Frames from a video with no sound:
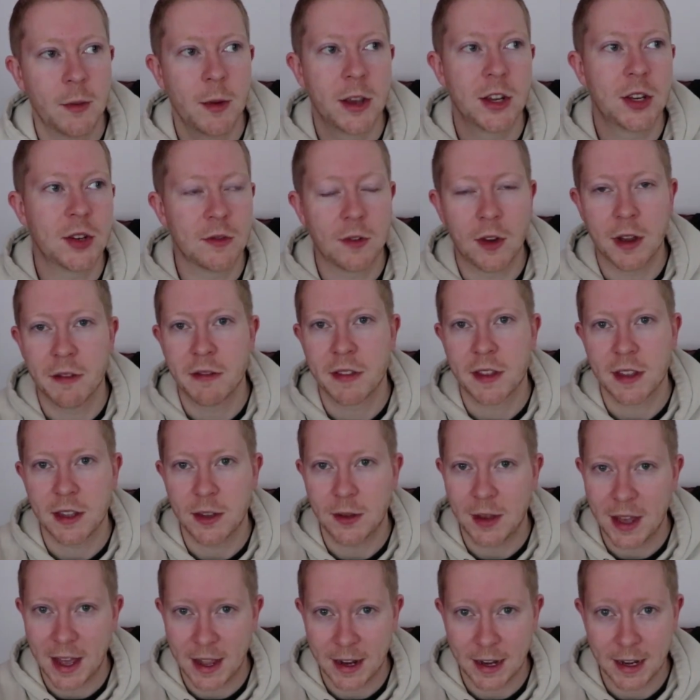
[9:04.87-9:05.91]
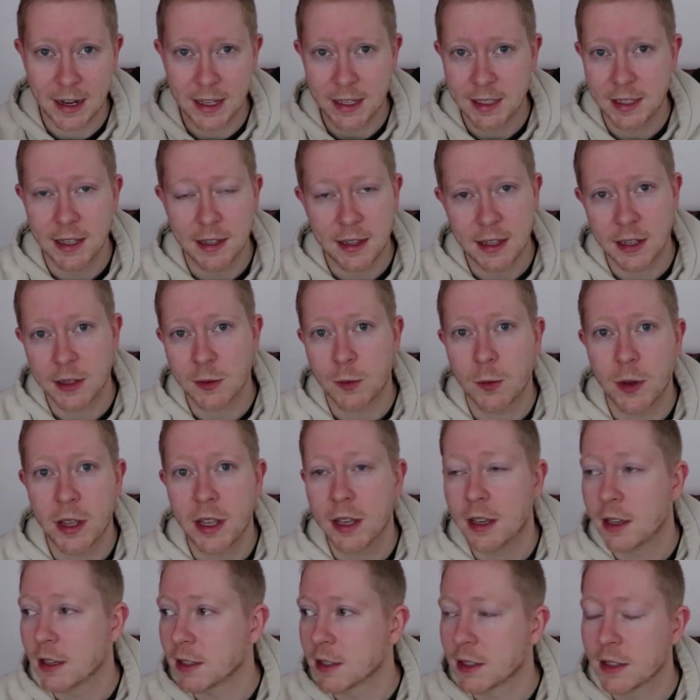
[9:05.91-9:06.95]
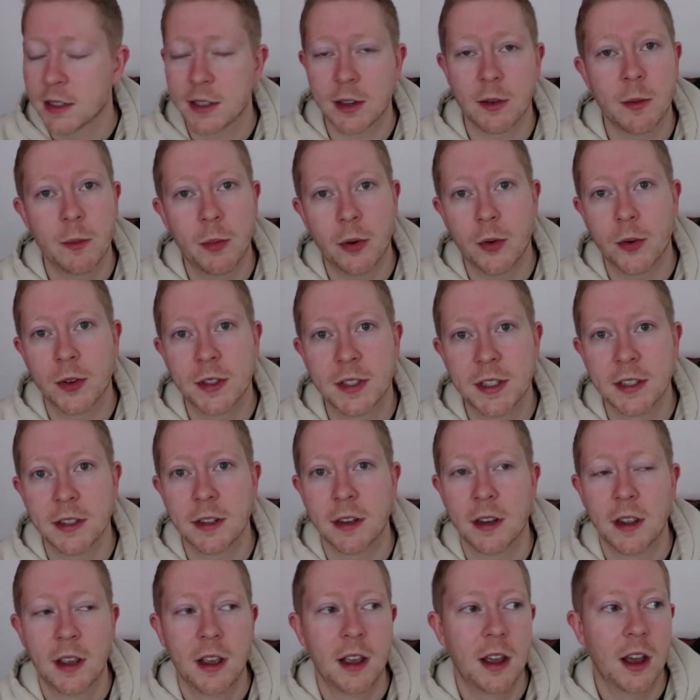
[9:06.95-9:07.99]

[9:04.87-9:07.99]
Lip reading: make sure you've got everything you can listed this week because it's so important.